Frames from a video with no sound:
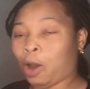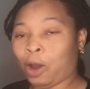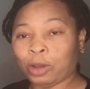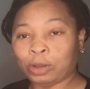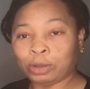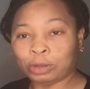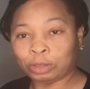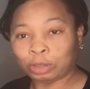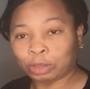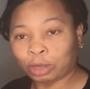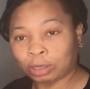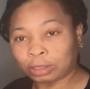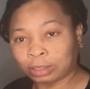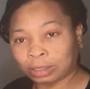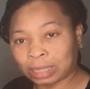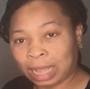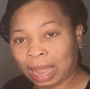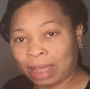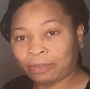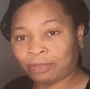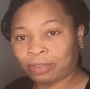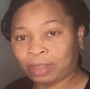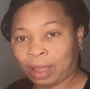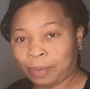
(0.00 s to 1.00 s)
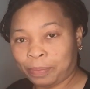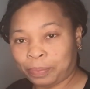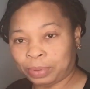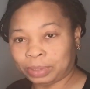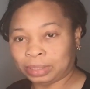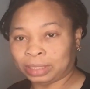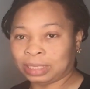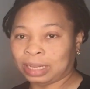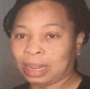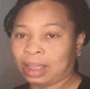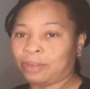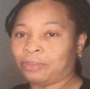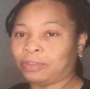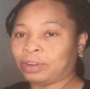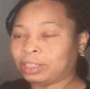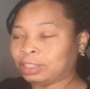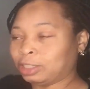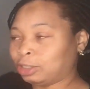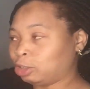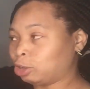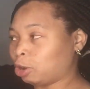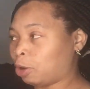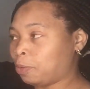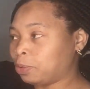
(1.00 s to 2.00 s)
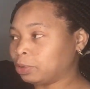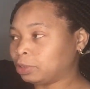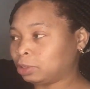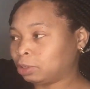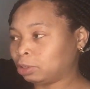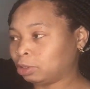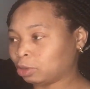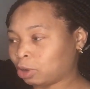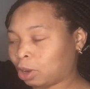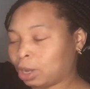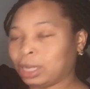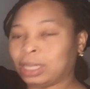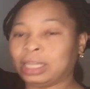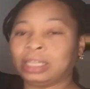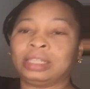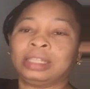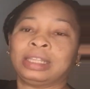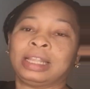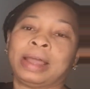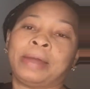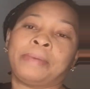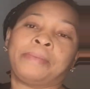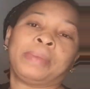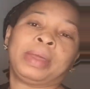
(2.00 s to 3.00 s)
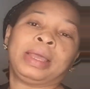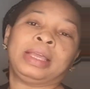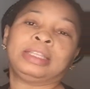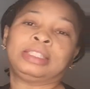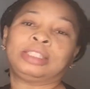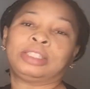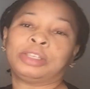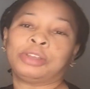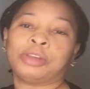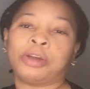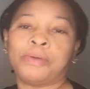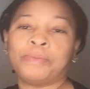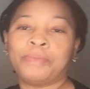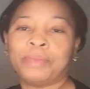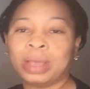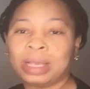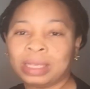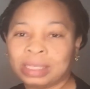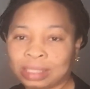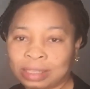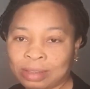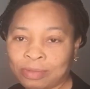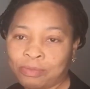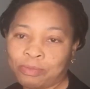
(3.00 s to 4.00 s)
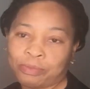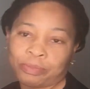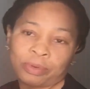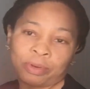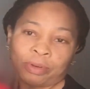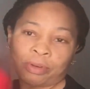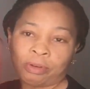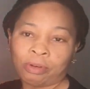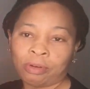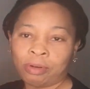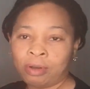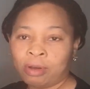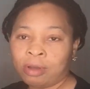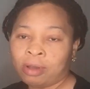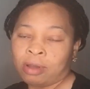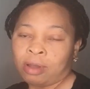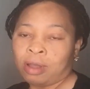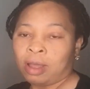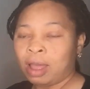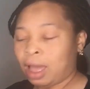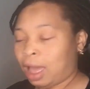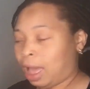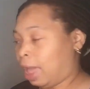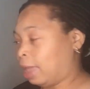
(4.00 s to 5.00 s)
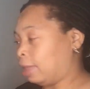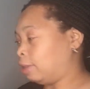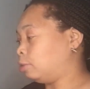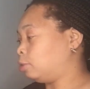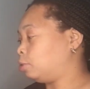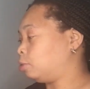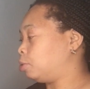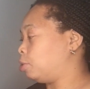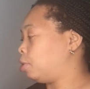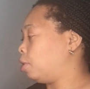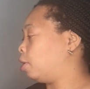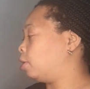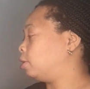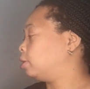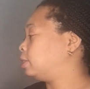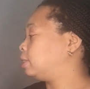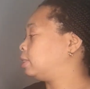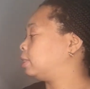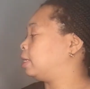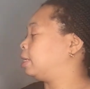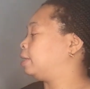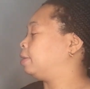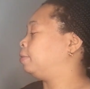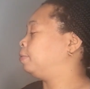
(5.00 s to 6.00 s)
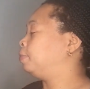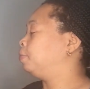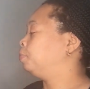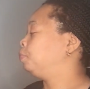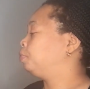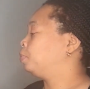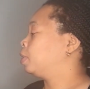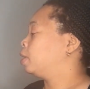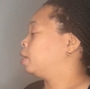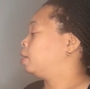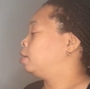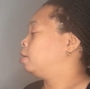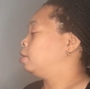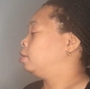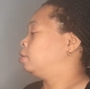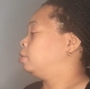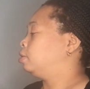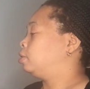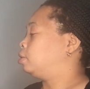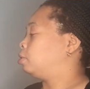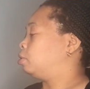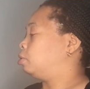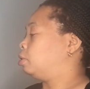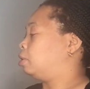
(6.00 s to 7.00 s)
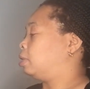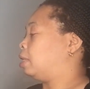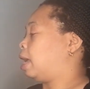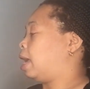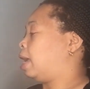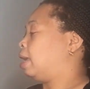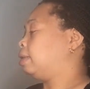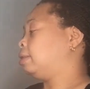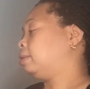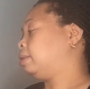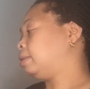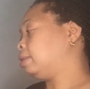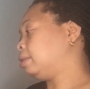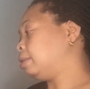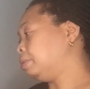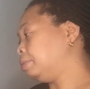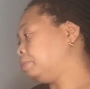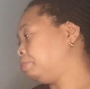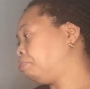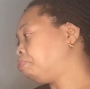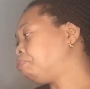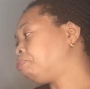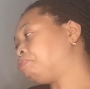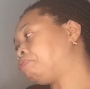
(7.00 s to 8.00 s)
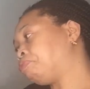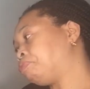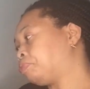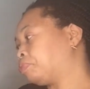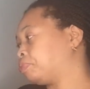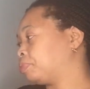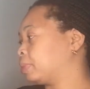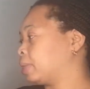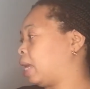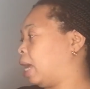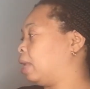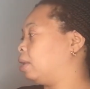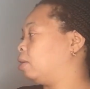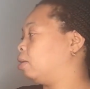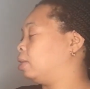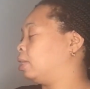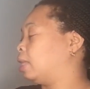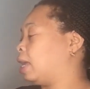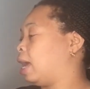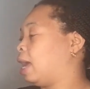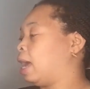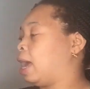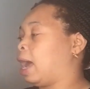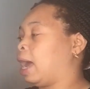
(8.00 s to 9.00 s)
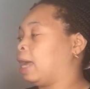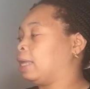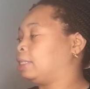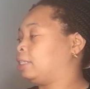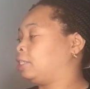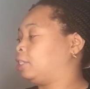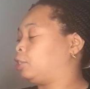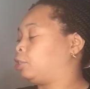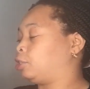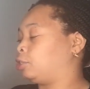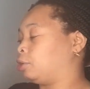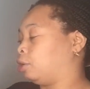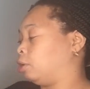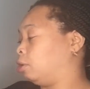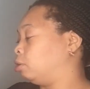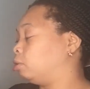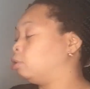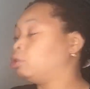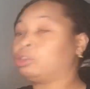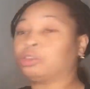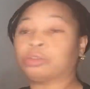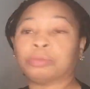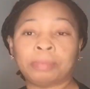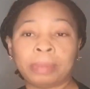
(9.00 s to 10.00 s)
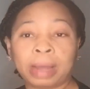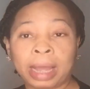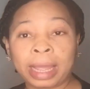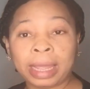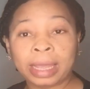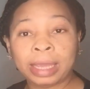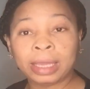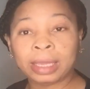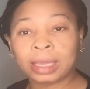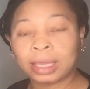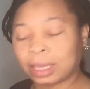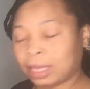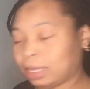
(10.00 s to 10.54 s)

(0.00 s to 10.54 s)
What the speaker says: or you just, after putting everything, just turn them into your mixing bowl and do your thing. So that's another addition to my